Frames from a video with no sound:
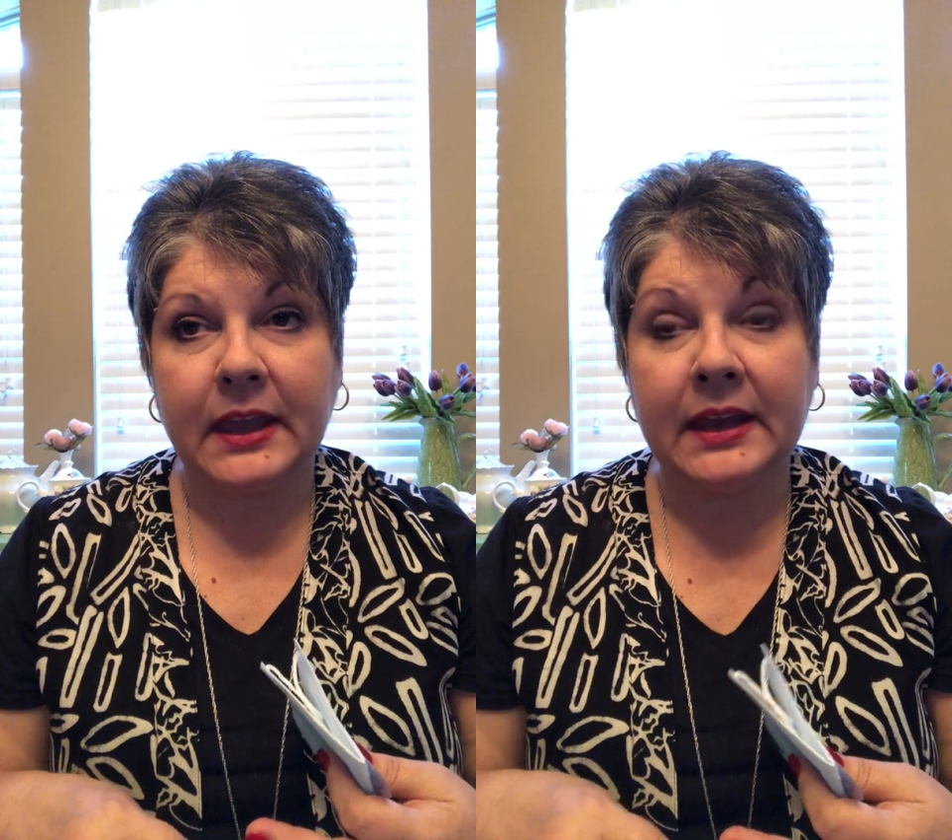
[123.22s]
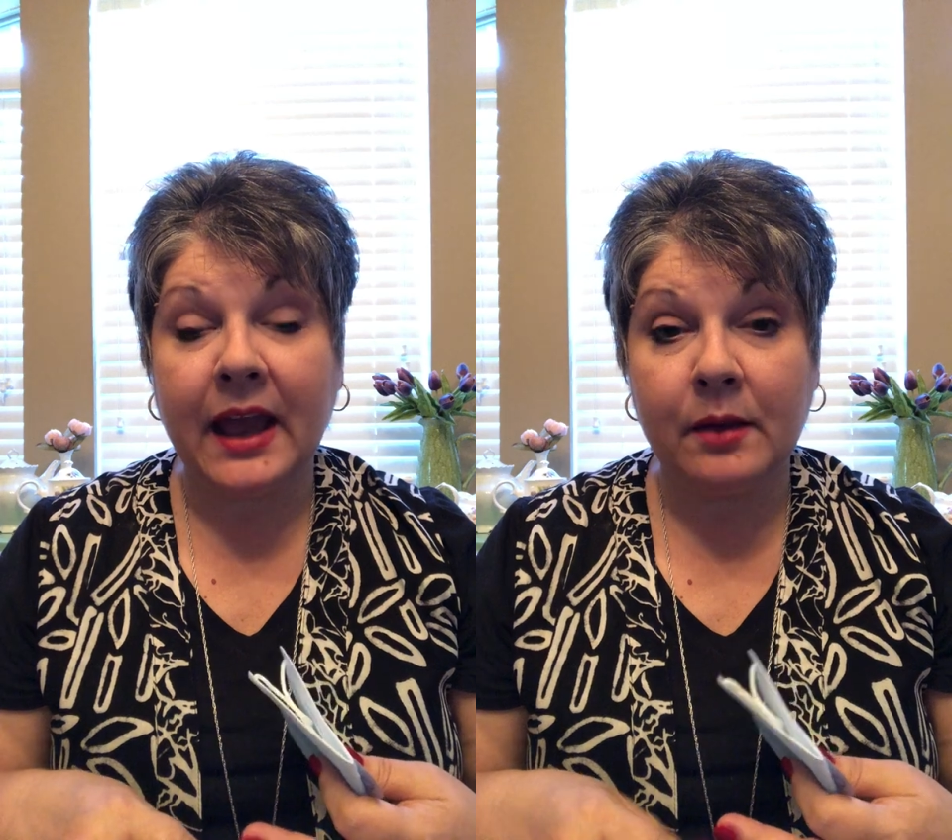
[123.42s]

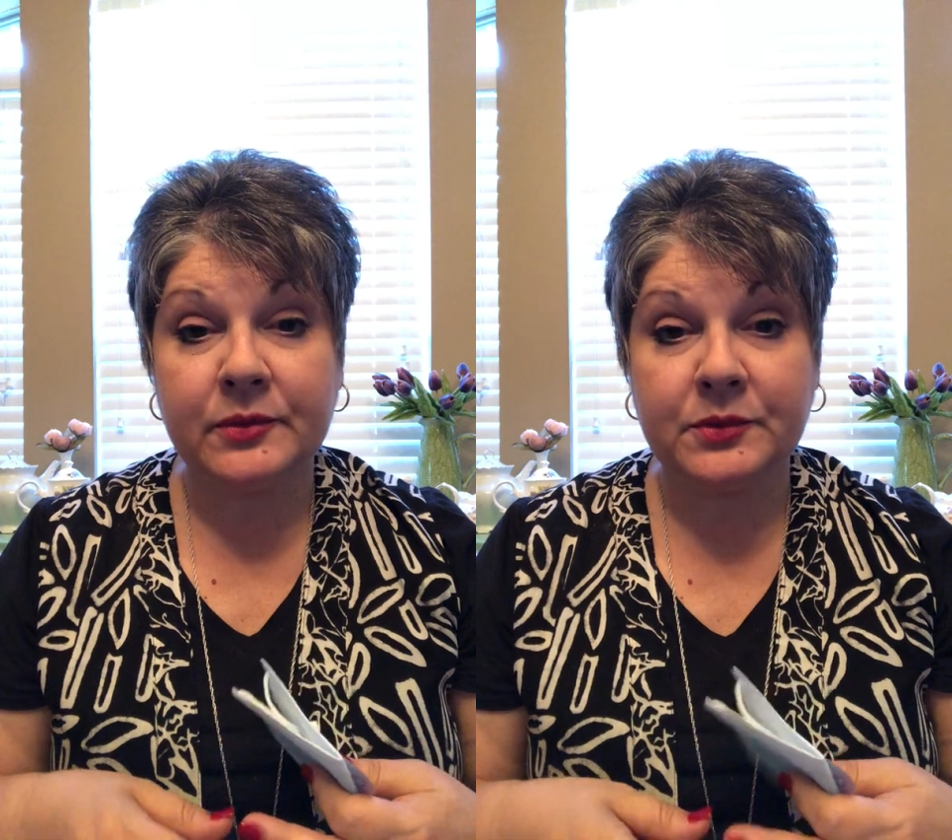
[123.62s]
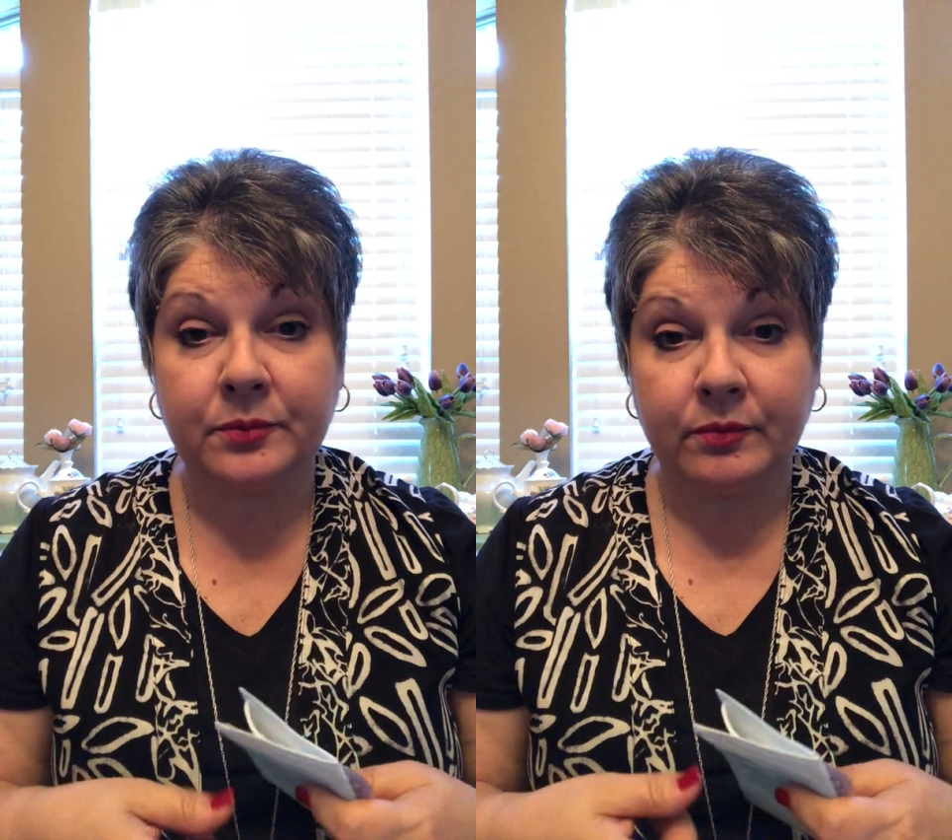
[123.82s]
It
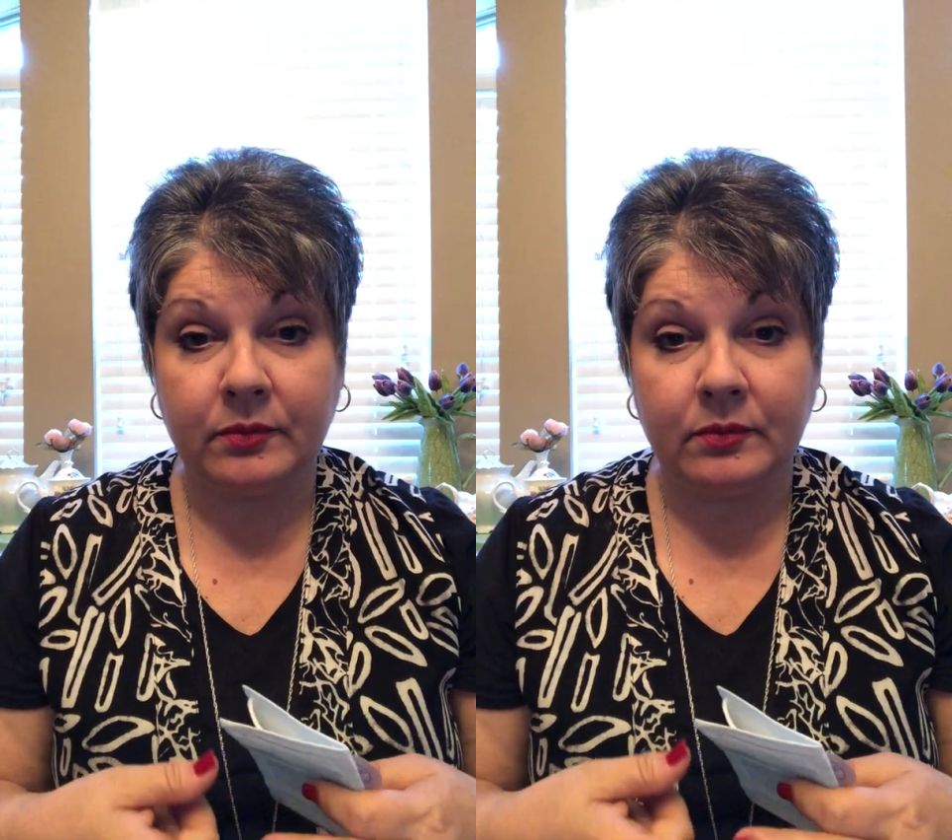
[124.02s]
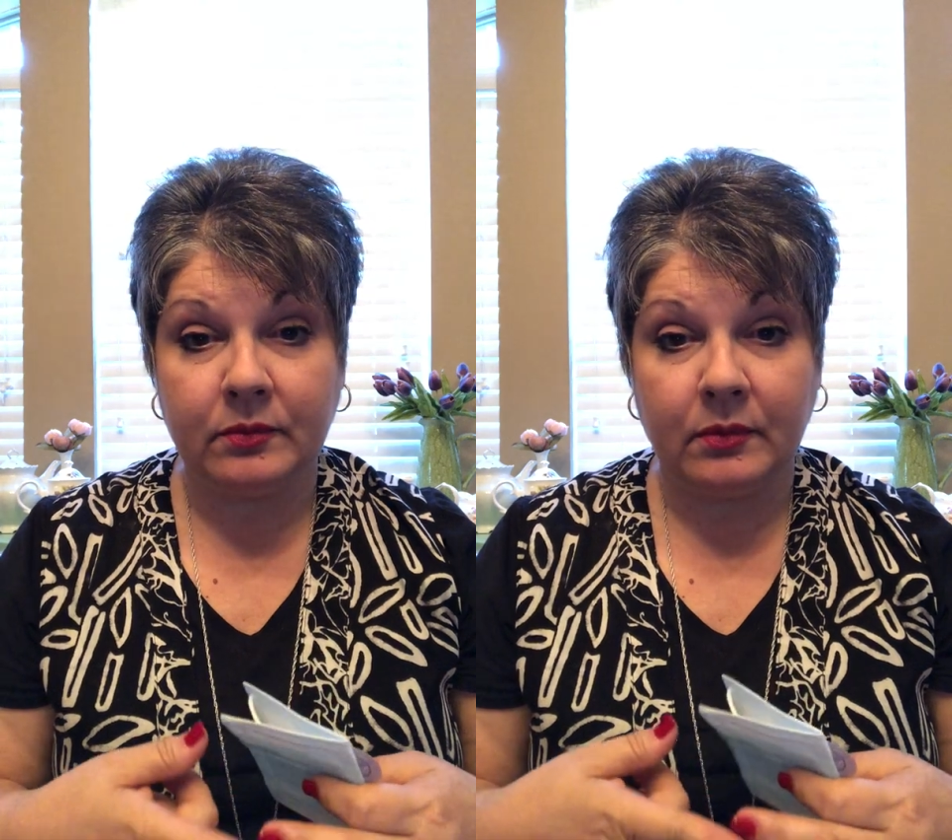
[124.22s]
helps
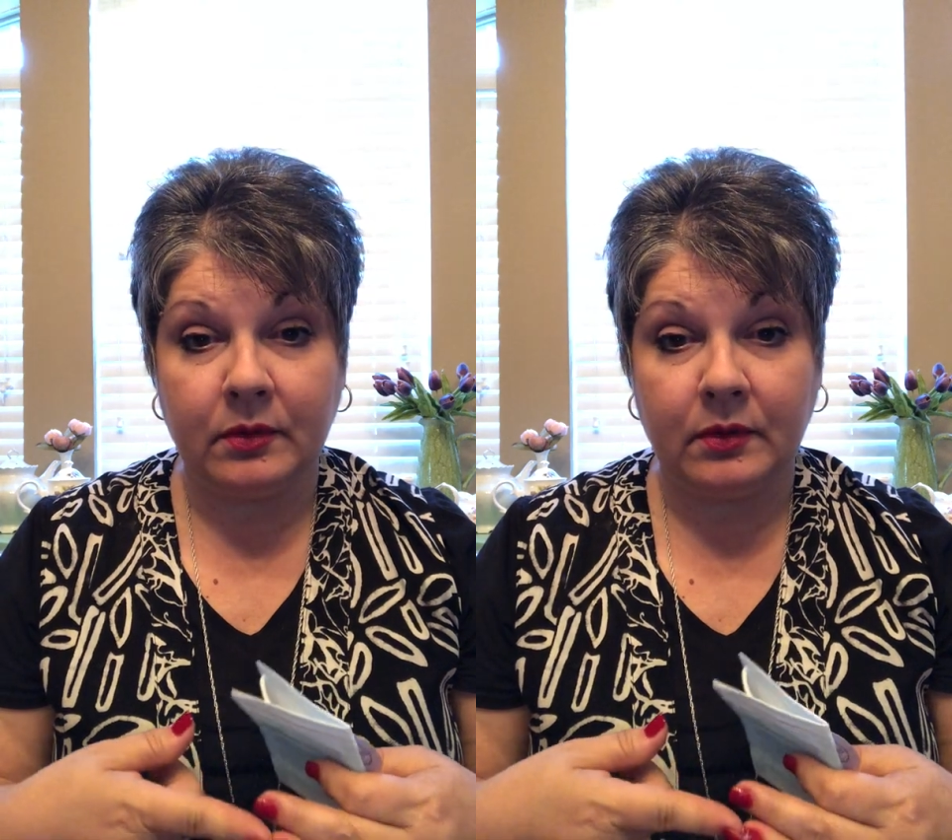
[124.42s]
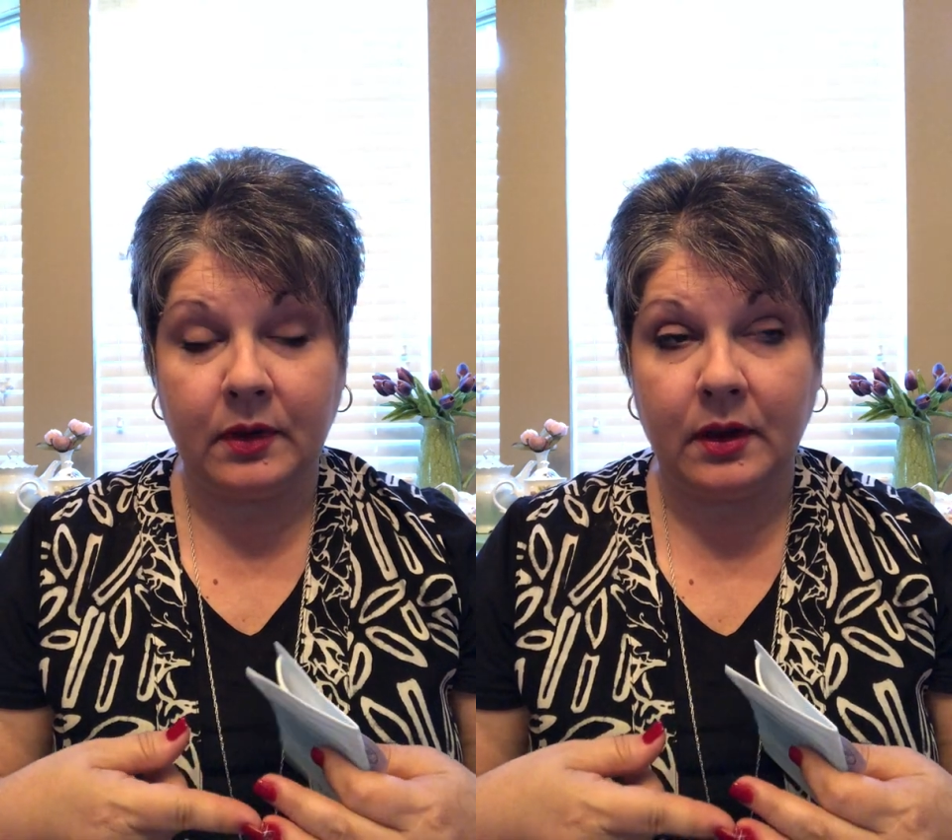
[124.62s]

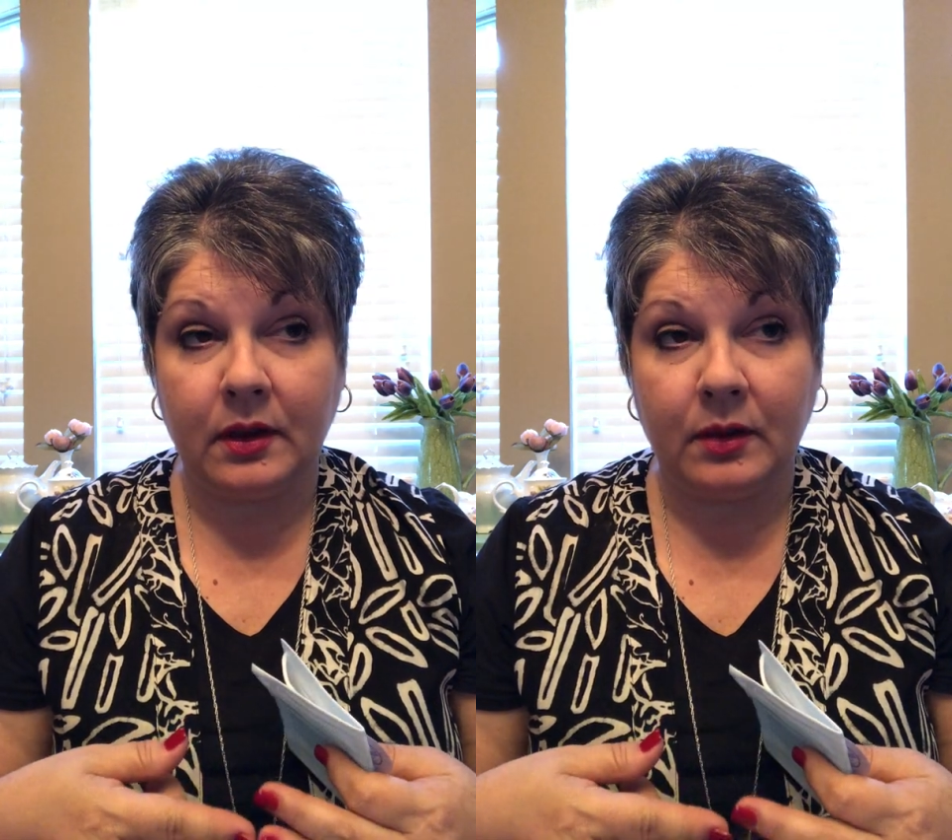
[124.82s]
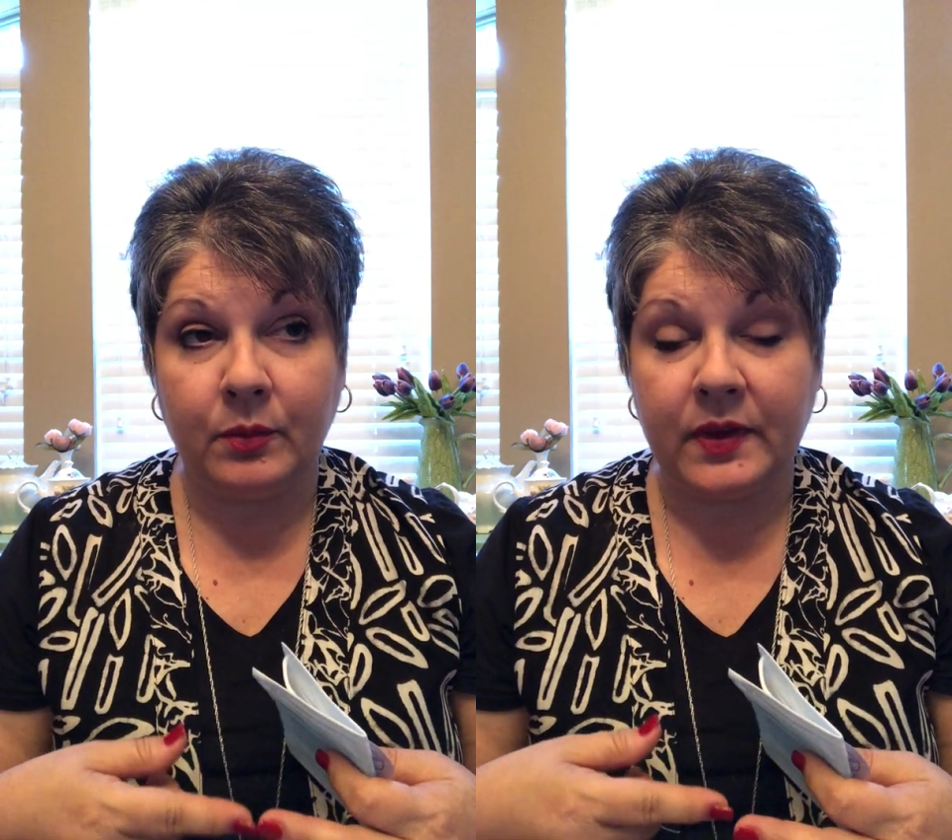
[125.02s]

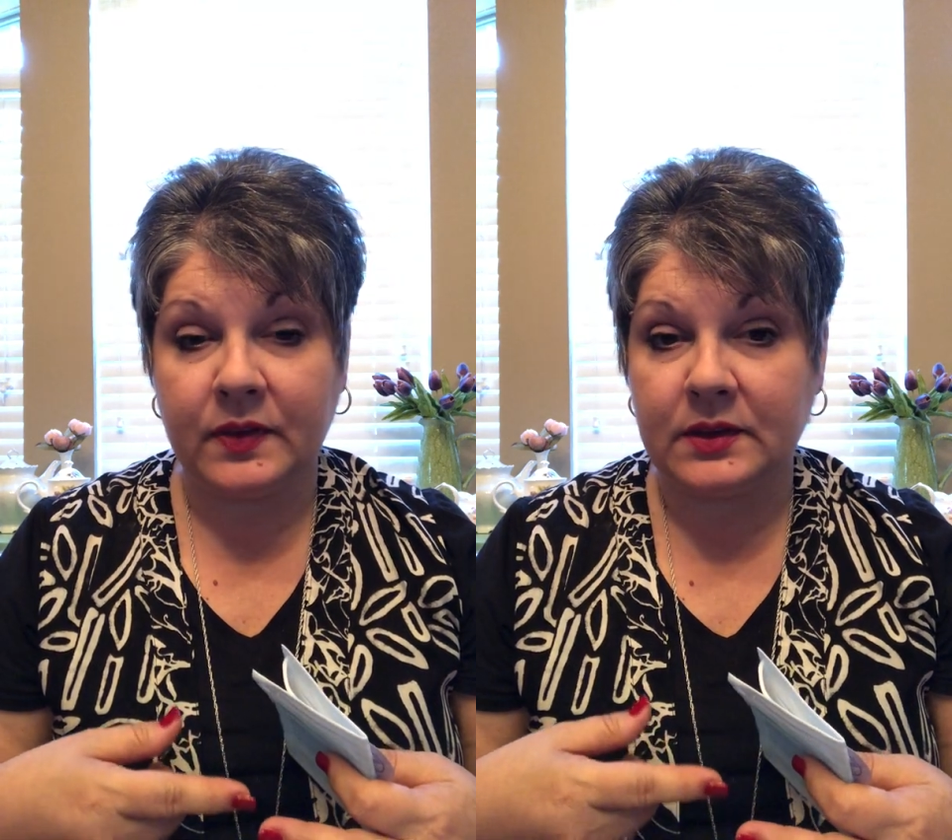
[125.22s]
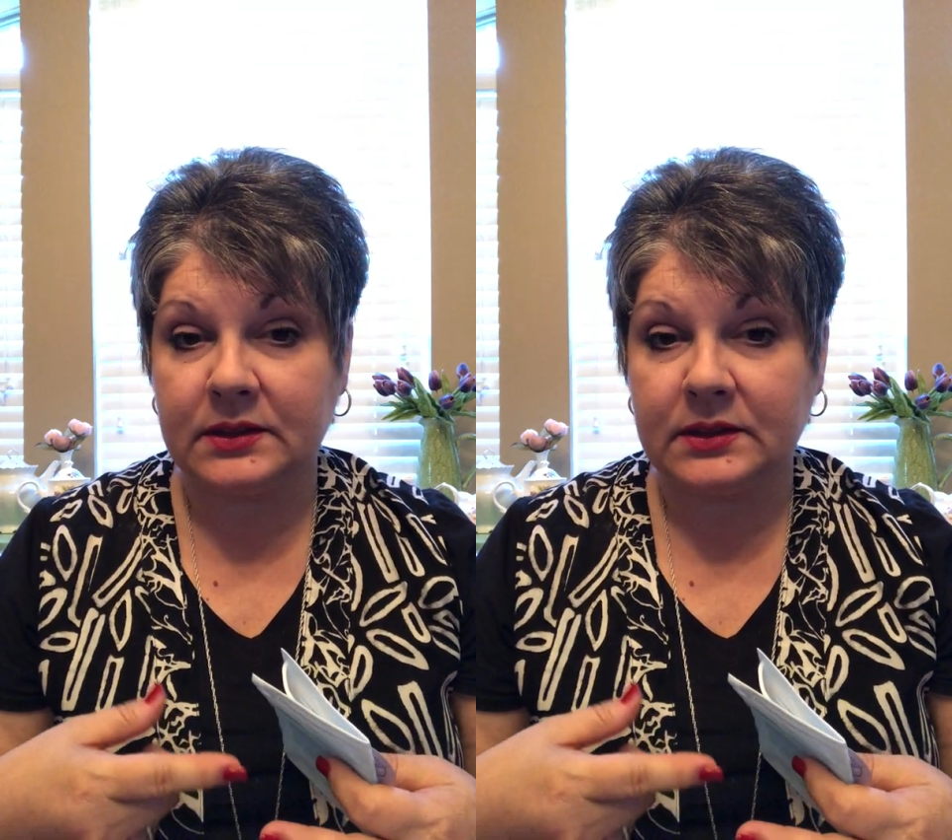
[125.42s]
with